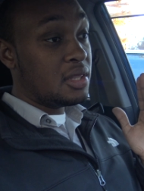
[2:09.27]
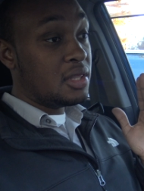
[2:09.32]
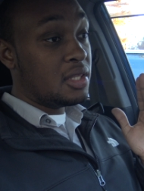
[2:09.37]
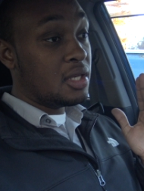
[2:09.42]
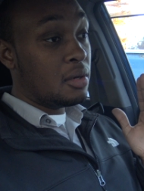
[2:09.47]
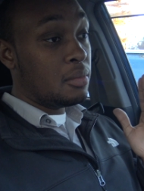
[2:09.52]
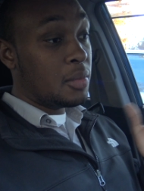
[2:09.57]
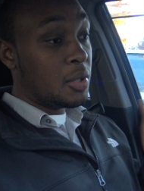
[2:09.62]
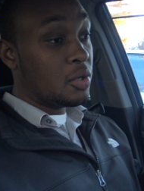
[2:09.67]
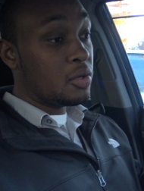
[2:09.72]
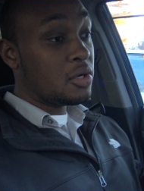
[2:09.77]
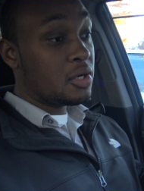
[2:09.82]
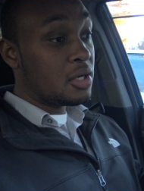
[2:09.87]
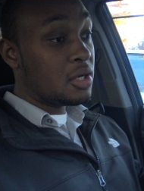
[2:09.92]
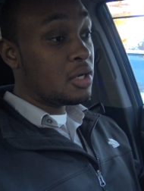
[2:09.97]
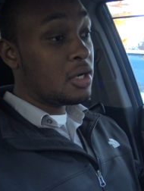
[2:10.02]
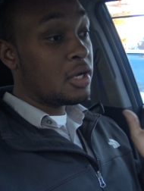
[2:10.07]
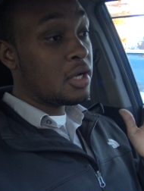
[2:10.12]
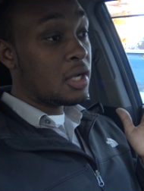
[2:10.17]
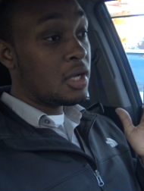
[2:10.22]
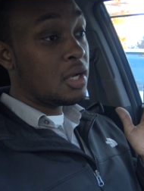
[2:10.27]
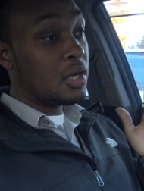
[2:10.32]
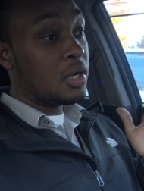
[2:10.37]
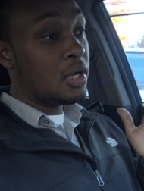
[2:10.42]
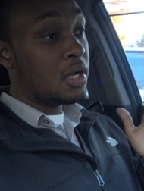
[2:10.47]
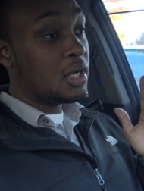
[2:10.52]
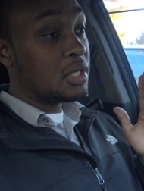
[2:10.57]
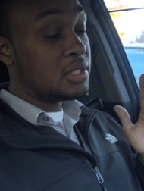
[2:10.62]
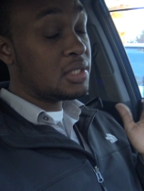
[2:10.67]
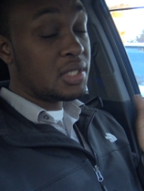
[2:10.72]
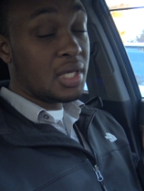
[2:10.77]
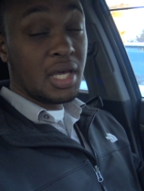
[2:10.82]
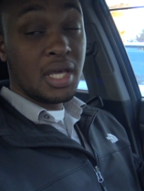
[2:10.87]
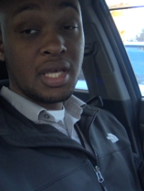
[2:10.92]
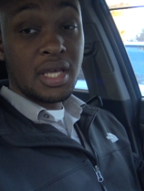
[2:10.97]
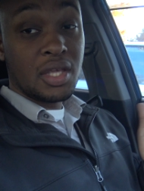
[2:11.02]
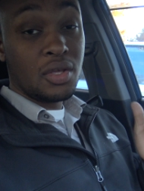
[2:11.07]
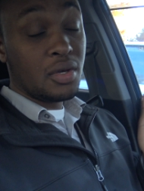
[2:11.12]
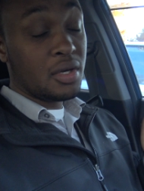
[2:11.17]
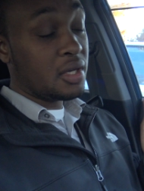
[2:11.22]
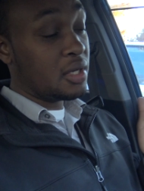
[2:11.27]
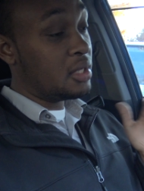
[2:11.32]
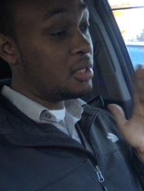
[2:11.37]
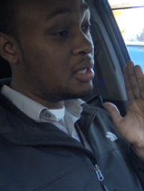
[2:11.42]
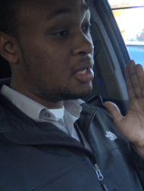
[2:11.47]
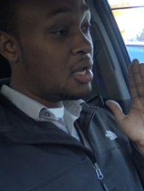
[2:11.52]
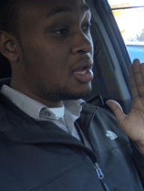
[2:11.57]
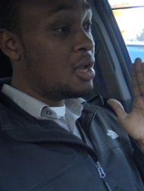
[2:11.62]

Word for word: the motor take, you could